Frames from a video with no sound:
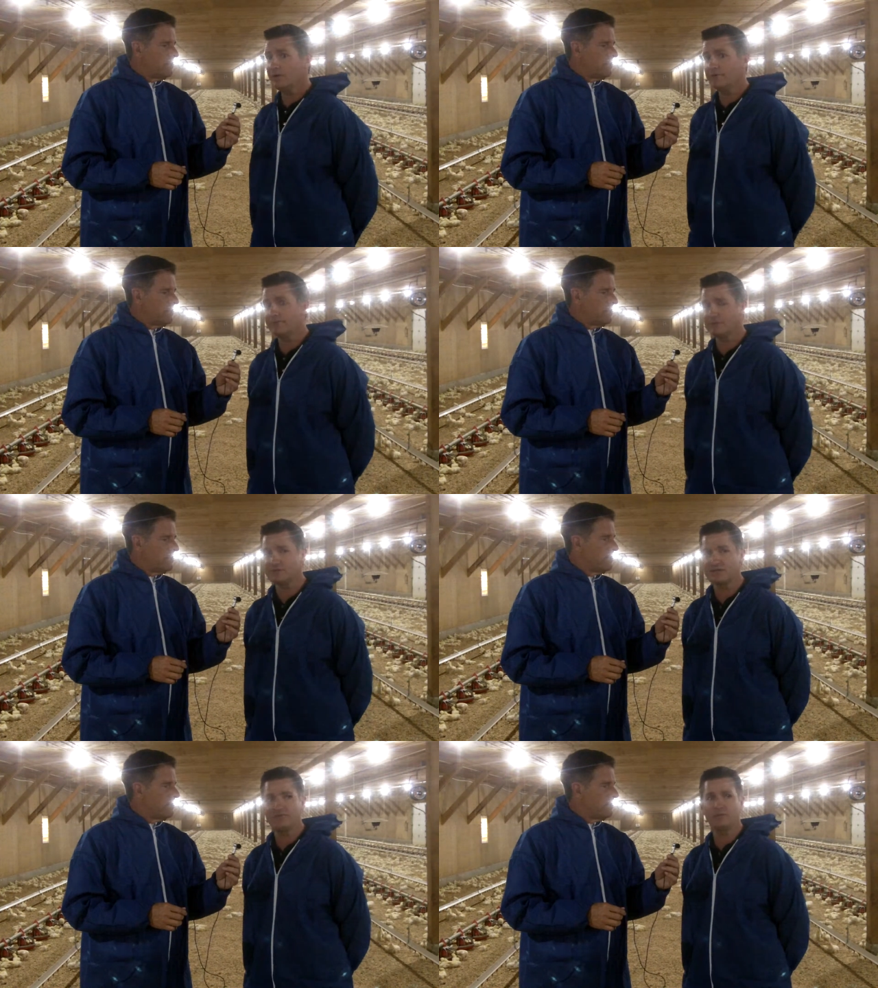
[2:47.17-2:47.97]
Speaker 1: We have
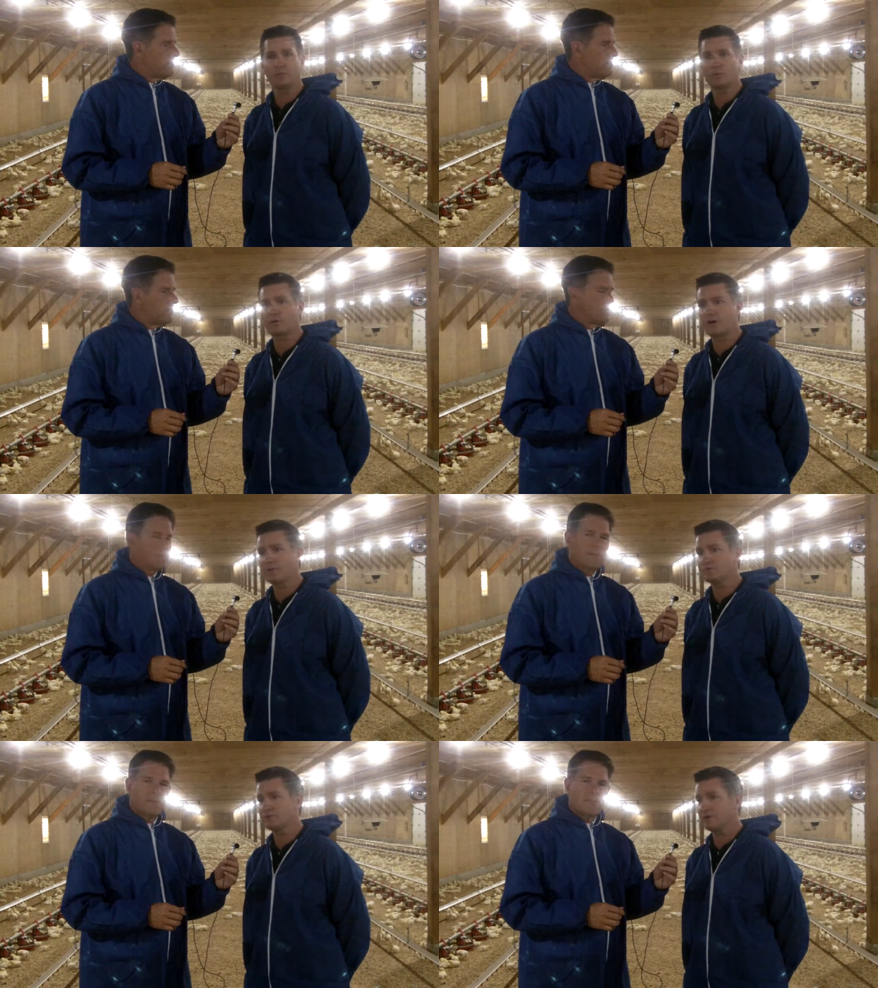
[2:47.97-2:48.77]
food safety
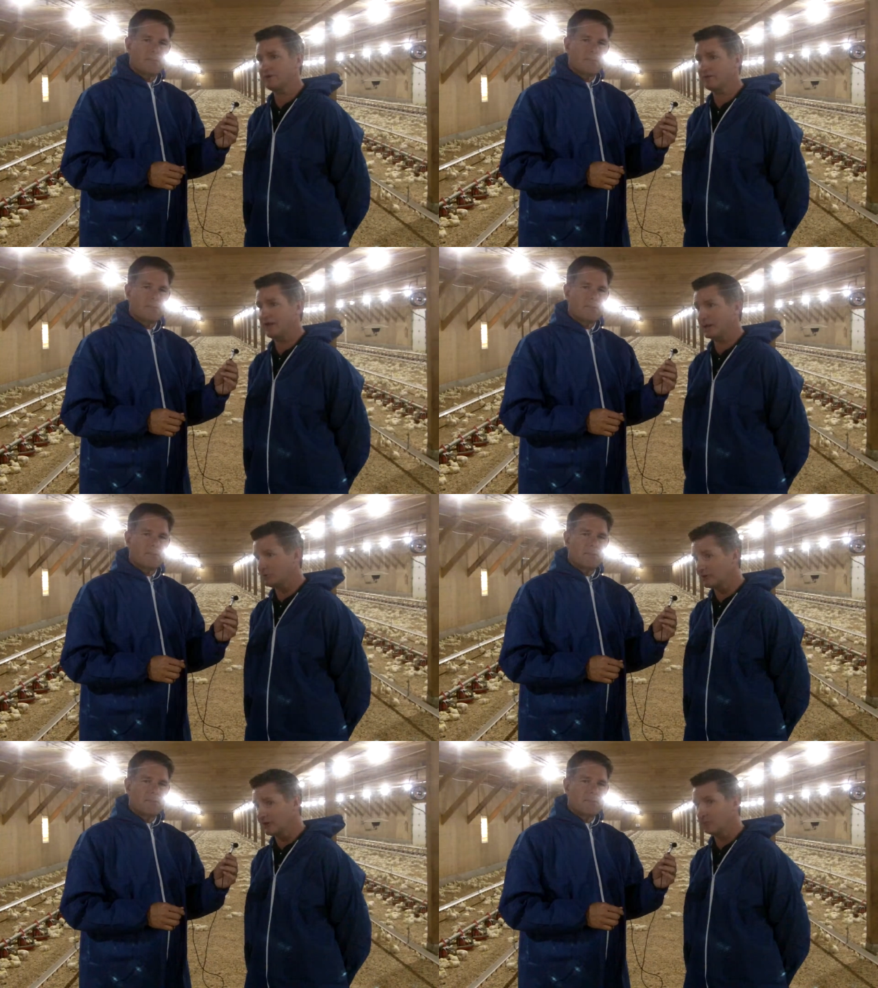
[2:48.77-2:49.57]
programs, we have an
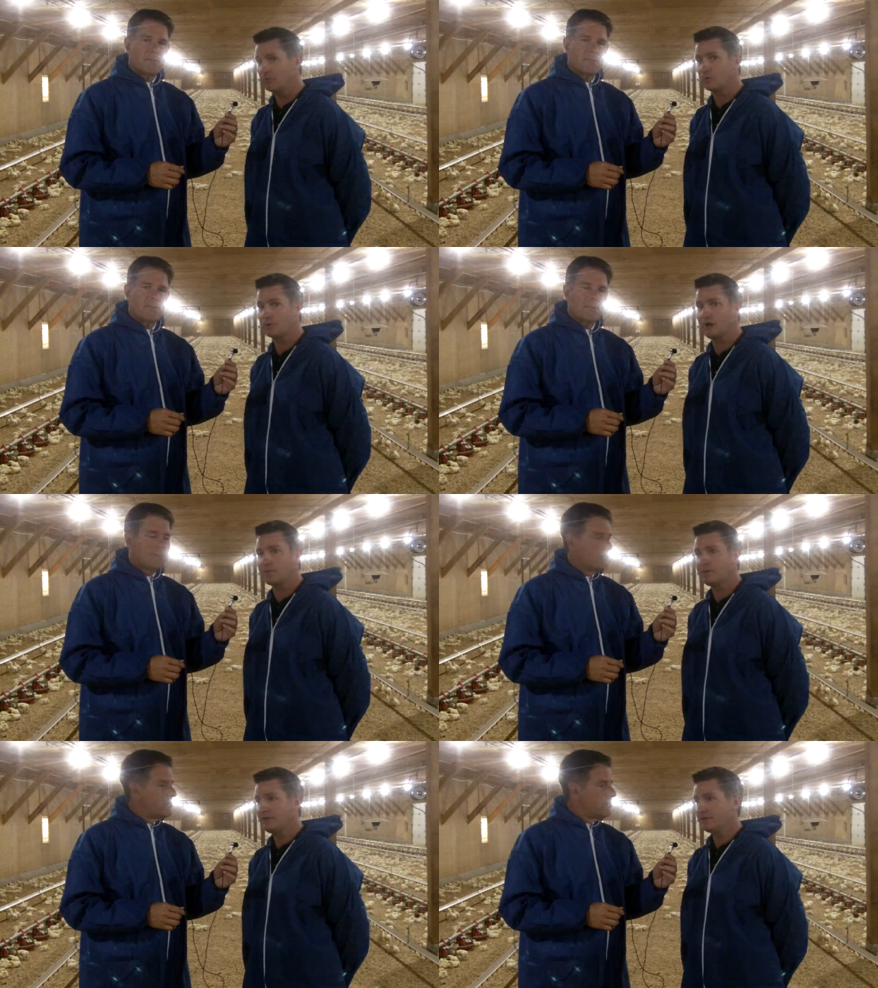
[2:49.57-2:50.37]
animal care
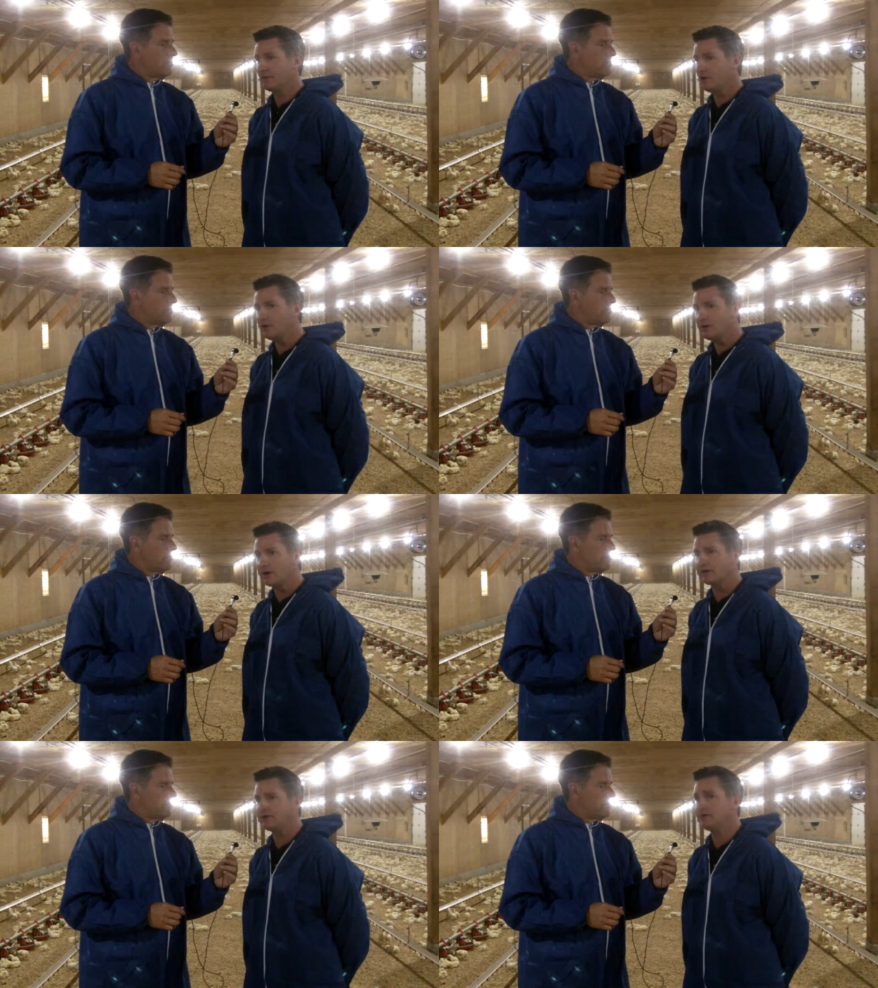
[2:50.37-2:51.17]
program. They're
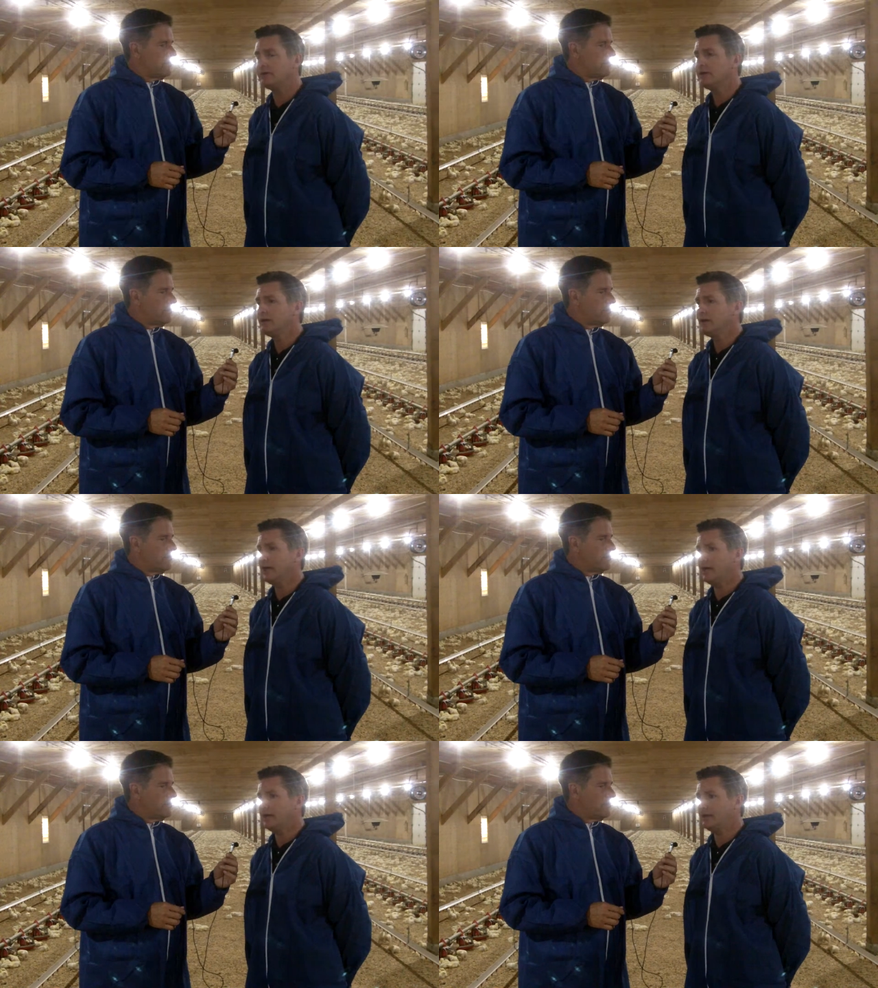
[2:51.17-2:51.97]
all audited,
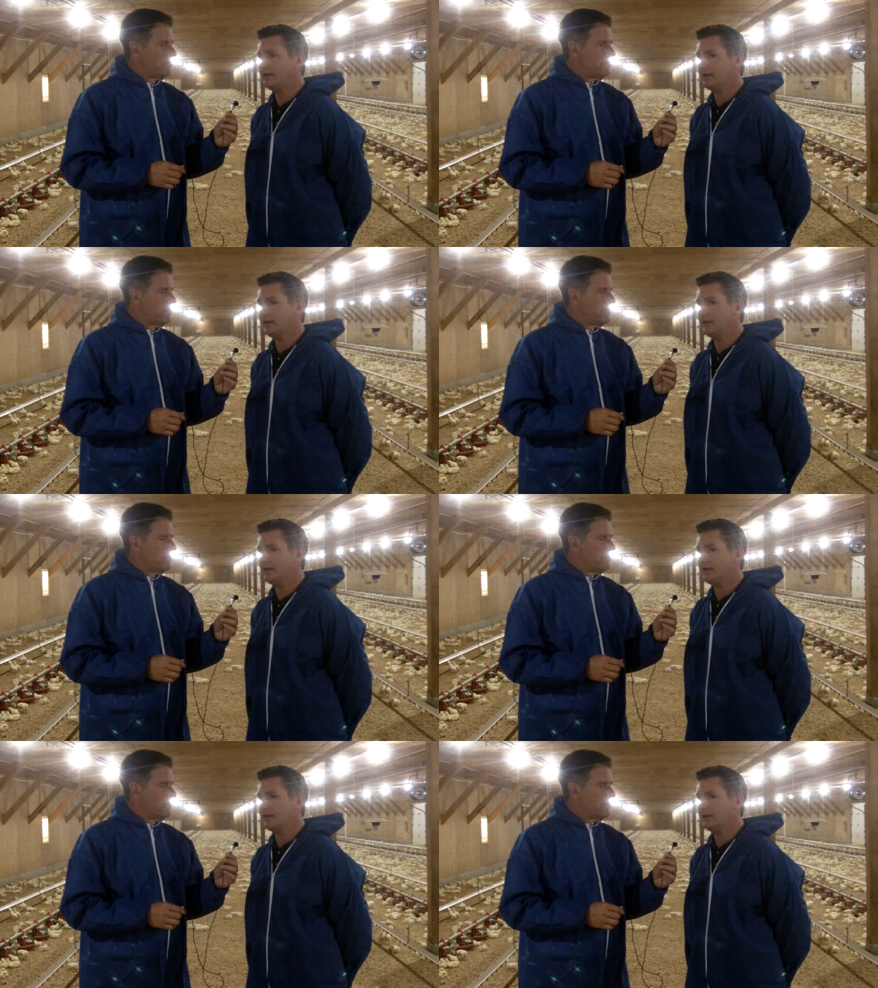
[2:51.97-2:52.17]
and